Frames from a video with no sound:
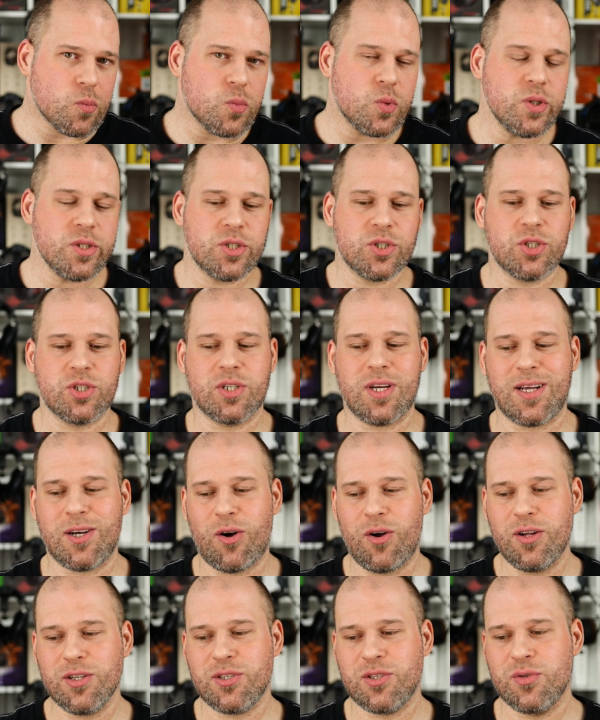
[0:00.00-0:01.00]
Which
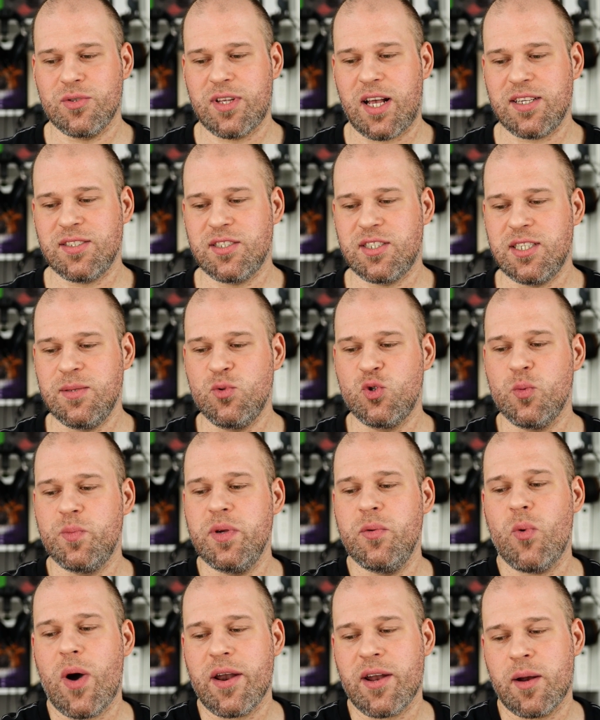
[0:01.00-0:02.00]
also doesn't seem to
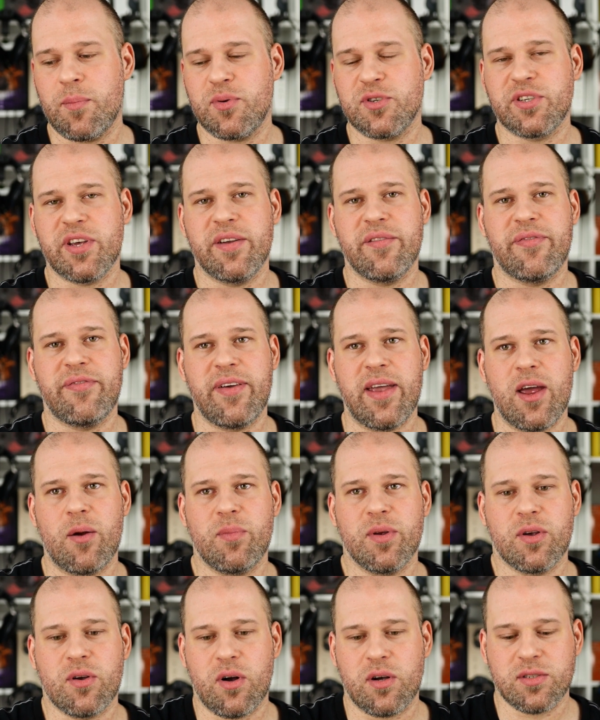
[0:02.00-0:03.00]
be 100% fair,
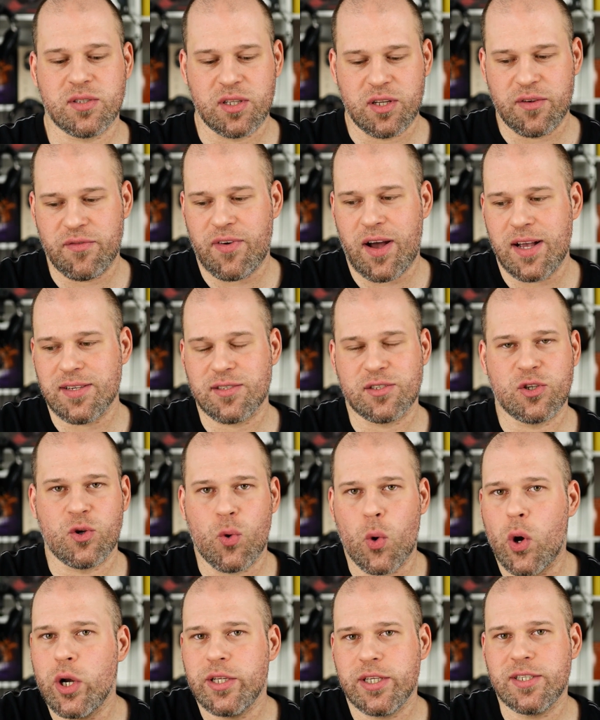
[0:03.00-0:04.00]
because the device's
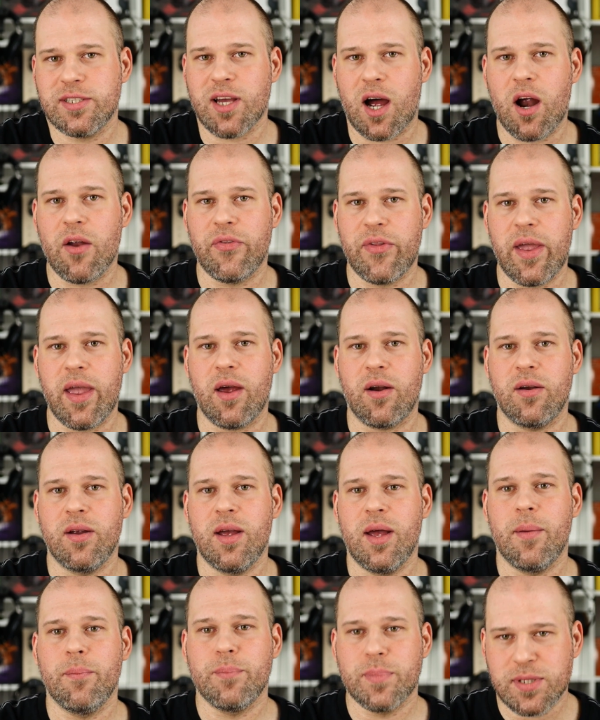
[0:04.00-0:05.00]
qualities are there.
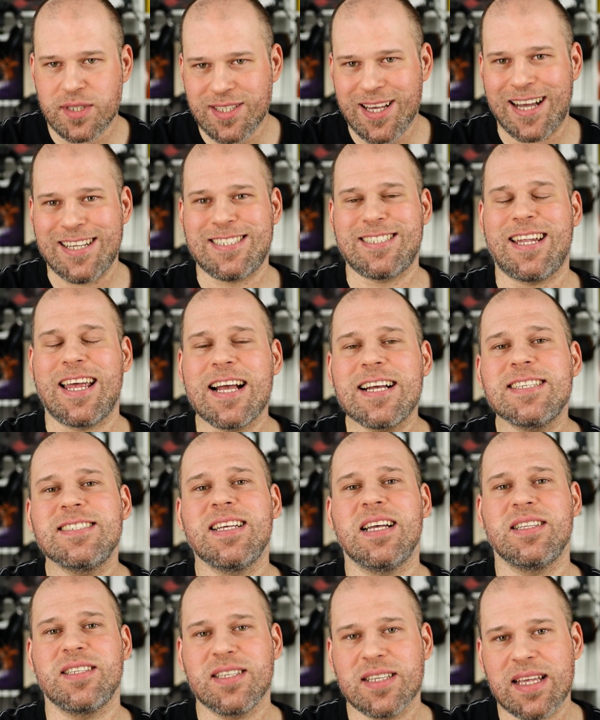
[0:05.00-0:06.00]
Besides, like I
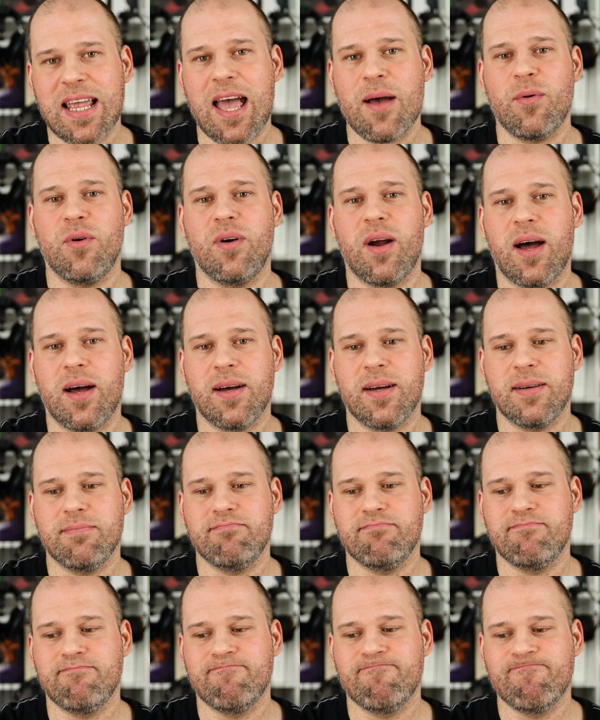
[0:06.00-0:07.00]
said, the camera.
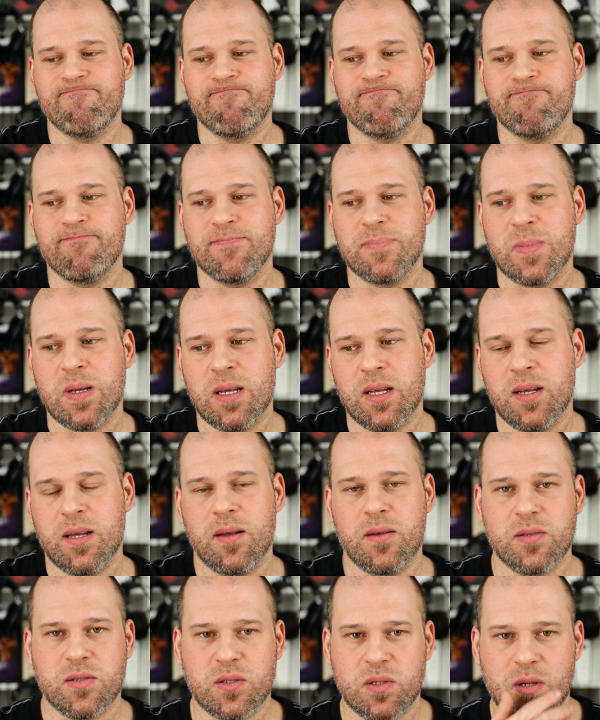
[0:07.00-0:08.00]

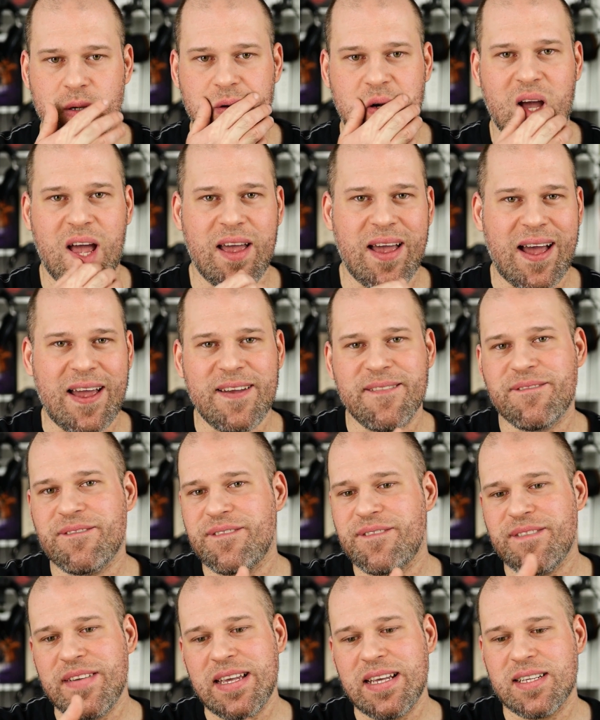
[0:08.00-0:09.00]
So I
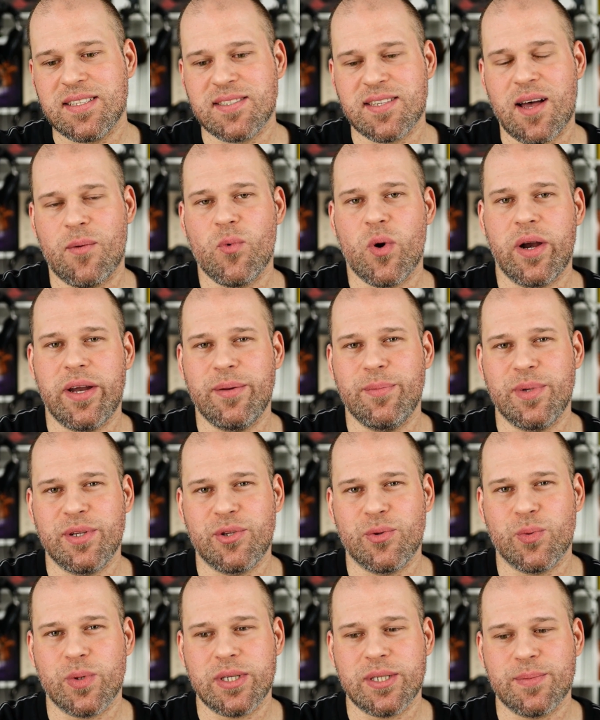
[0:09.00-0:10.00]
think it's somewhere in
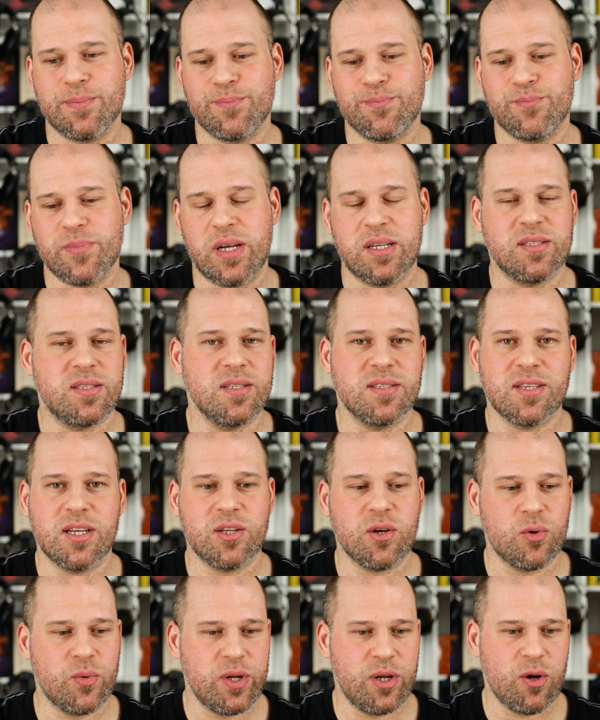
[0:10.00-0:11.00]
between. And since I
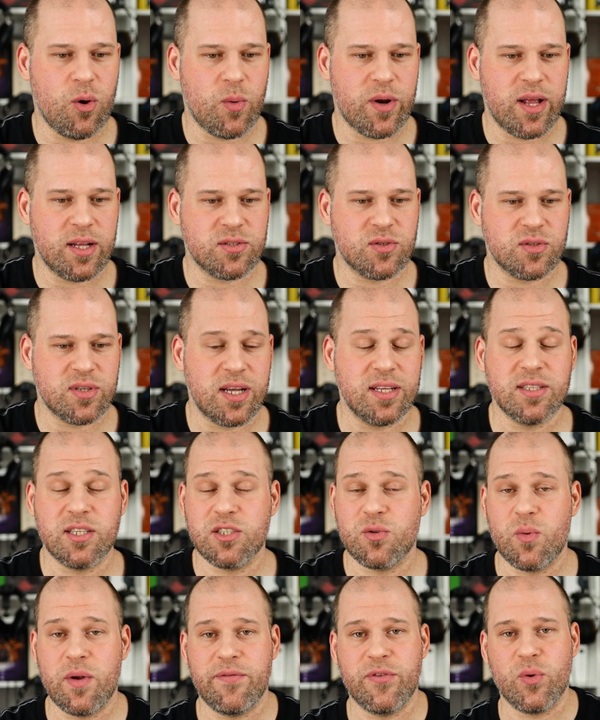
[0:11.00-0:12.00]
don't really know what else to say, and
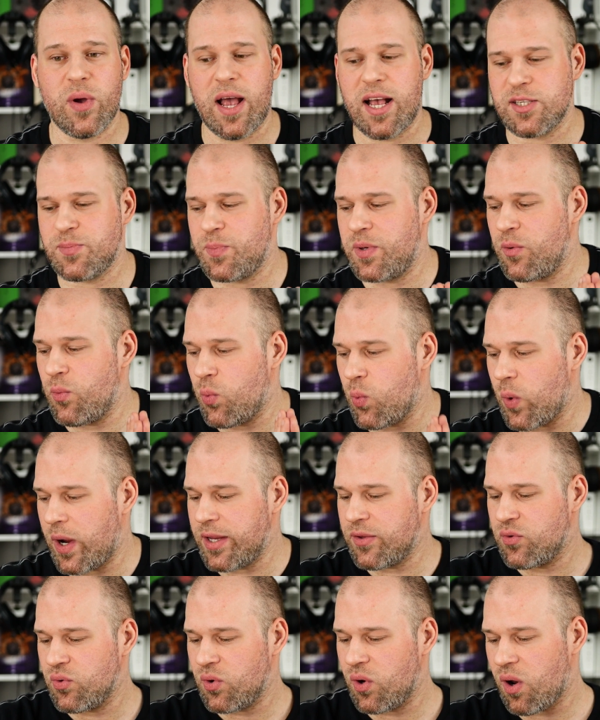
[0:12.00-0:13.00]
this review has been
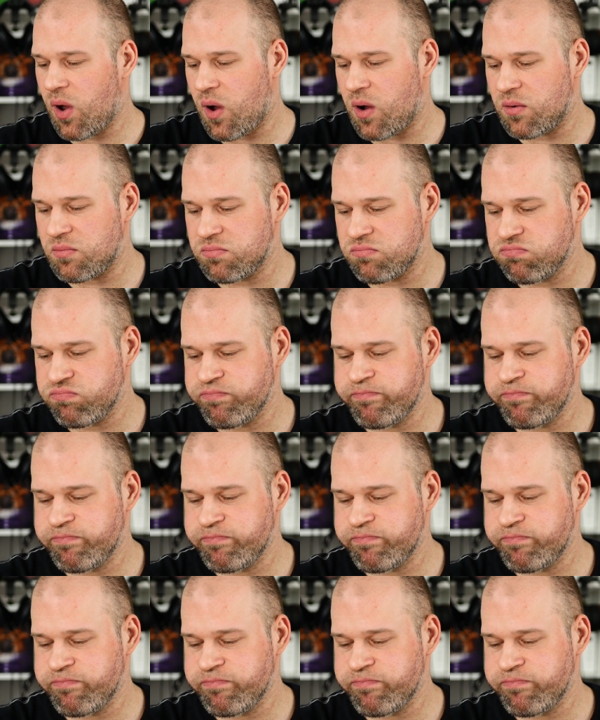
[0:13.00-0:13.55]
way too long,